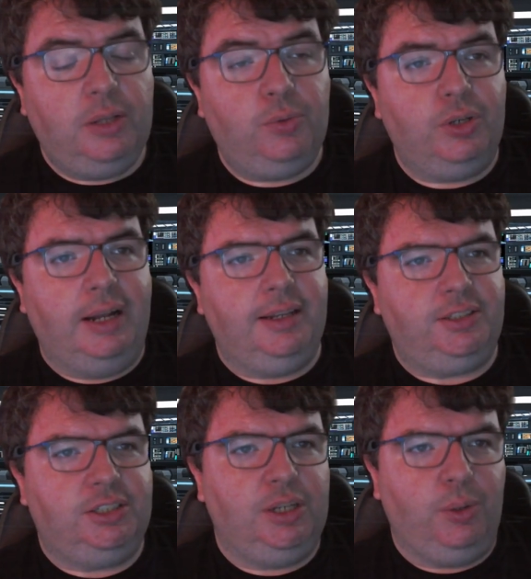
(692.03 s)
They do not
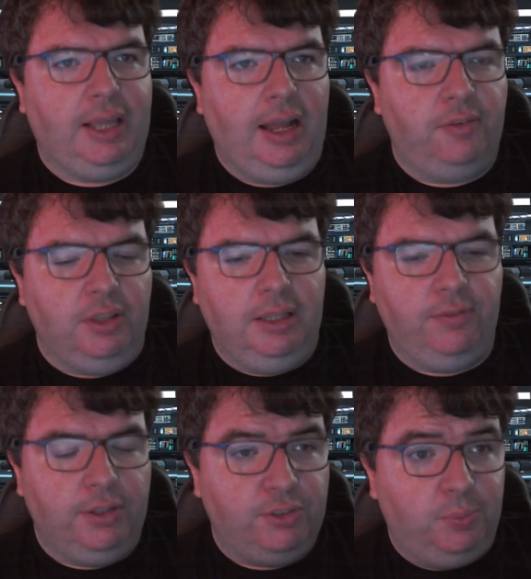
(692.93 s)
necessarily have the
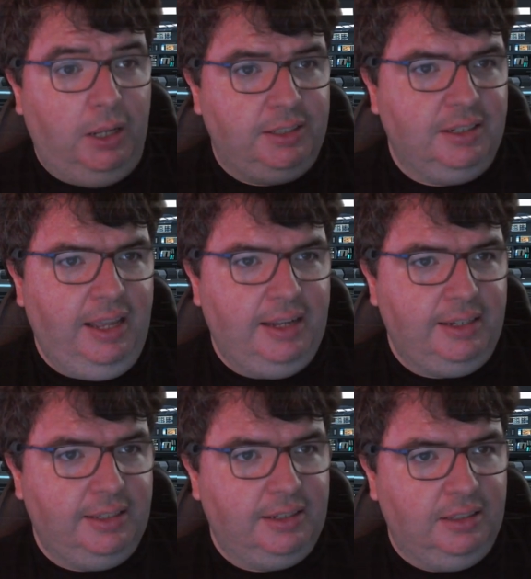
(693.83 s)
level of
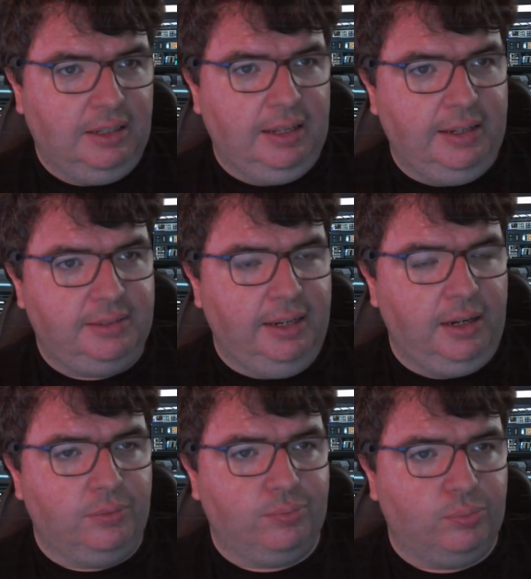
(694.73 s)
spontaneity that that
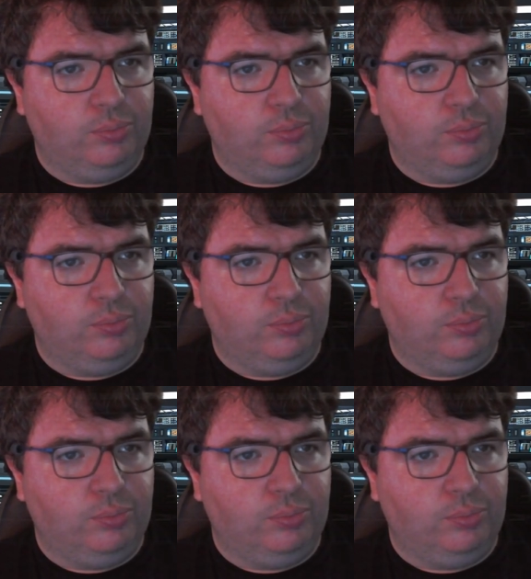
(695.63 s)
a